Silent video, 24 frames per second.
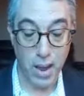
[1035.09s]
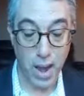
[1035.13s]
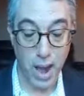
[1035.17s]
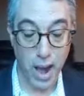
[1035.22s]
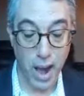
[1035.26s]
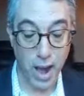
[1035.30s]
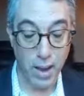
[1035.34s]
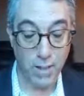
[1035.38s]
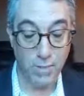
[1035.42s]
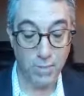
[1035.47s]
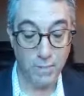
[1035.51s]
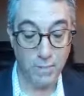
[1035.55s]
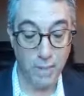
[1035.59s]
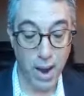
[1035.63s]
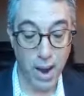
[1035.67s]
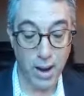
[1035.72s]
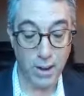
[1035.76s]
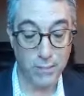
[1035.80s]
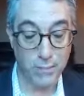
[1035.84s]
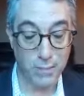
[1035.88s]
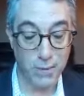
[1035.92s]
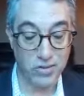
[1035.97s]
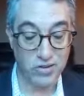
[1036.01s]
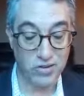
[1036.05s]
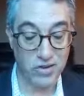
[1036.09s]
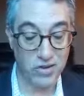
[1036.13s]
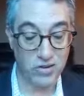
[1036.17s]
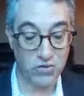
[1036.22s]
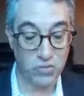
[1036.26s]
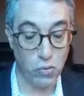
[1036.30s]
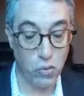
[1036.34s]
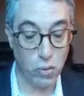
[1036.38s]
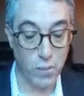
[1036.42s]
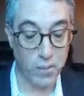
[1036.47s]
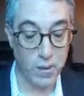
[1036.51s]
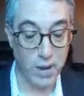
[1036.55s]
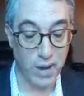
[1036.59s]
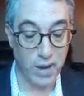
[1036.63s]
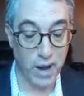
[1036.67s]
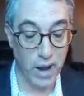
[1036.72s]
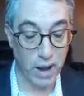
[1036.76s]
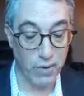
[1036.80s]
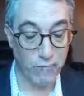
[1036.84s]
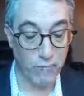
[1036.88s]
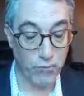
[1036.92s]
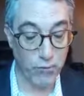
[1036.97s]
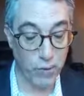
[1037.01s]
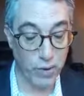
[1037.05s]
Uh, my business will be
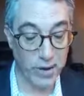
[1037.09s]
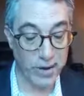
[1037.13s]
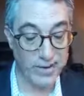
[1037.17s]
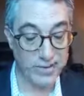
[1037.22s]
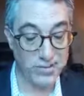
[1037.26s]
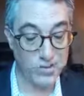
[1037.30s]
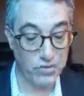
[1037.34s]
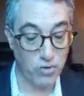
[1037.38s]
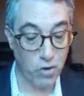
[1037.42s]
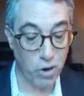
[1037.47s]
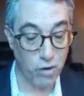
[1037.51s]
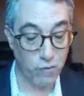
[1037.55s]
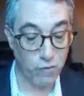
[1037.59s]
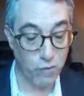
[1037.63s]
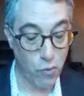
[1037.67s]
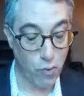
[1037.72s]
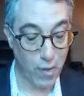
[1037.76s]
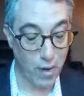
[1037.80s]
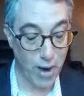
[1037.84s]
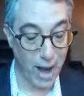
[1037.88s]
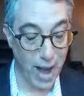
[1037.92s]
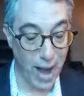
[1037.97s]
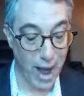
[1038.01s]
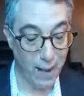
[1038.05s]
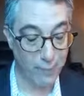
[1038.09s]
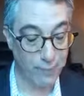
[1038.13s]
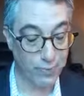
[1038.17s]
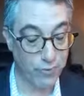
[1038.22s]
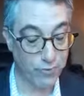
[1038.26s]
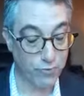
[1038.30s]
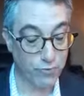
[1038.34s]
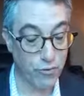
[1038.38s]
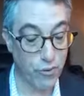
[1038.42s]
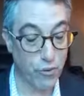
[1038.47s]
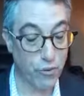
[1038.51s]
a free software app that